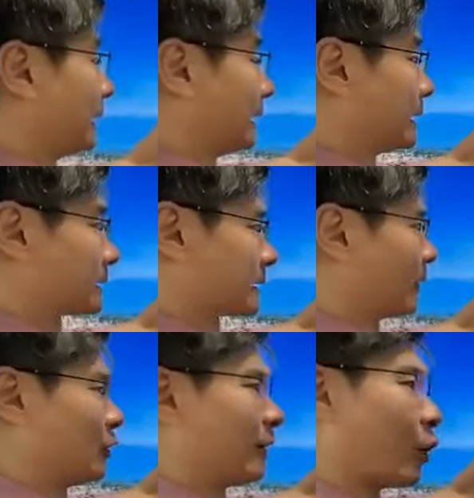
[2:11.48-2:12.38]
is
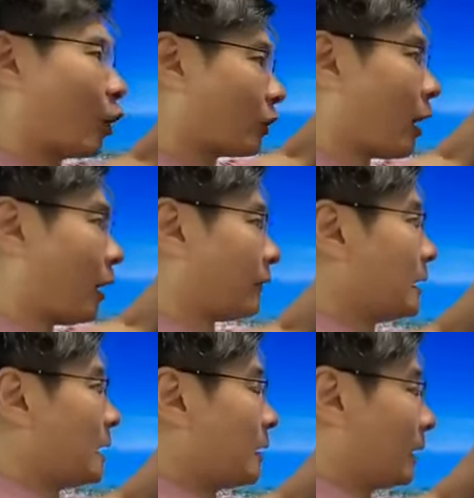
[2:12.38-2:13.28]
something you never heard of,
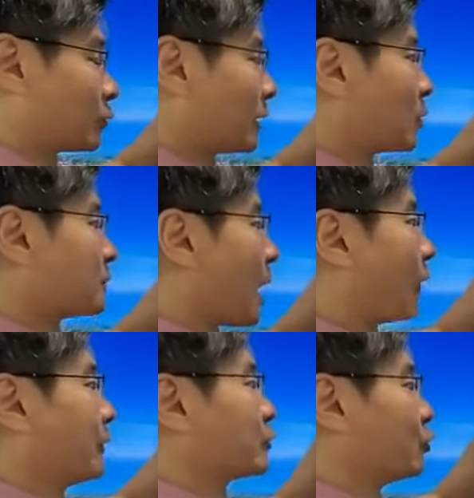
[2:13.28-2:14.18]
but it's one of the most
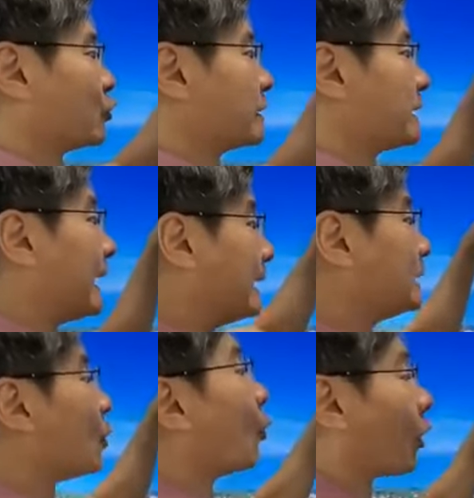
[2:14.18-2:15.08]
powerful institutions
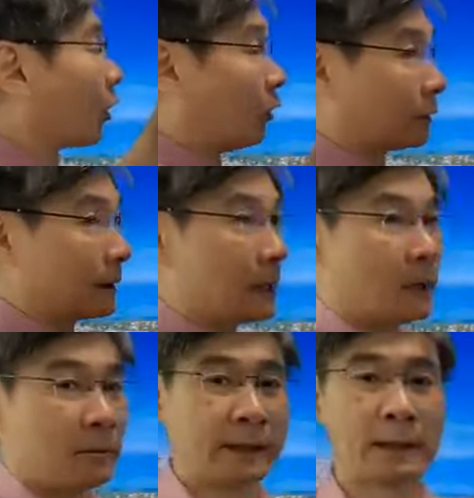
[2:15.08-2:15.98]
in the world
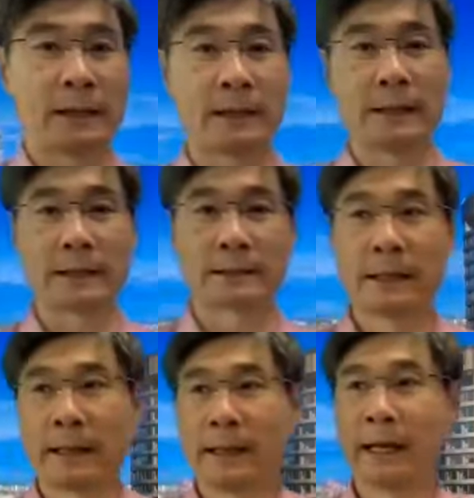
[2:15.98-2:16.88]
because
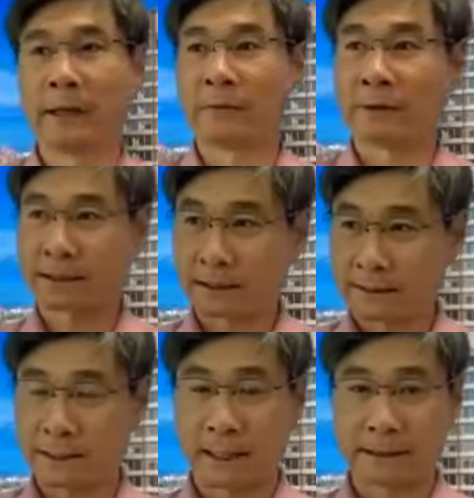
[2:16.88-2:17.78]
it
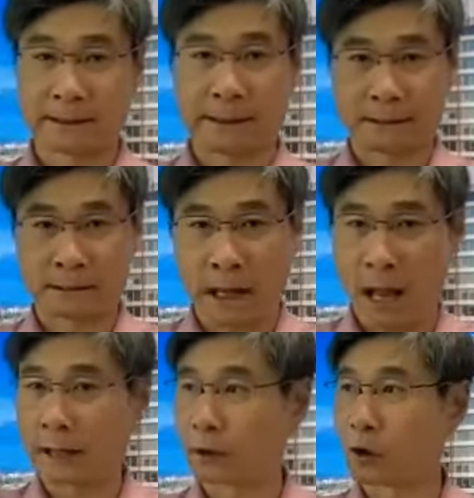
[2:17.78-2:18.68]
facilitates the
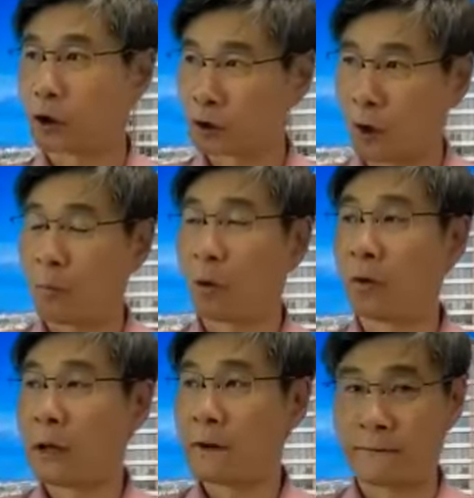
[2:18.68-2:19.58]
entire
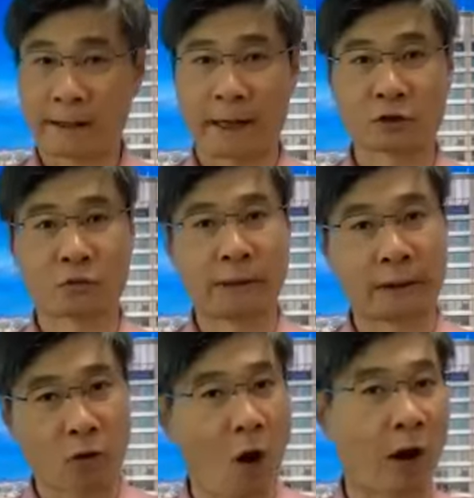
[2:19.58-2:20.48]
global financial
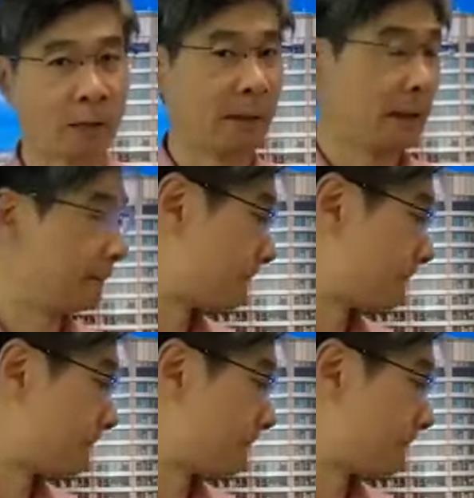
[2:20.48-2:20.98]
economy.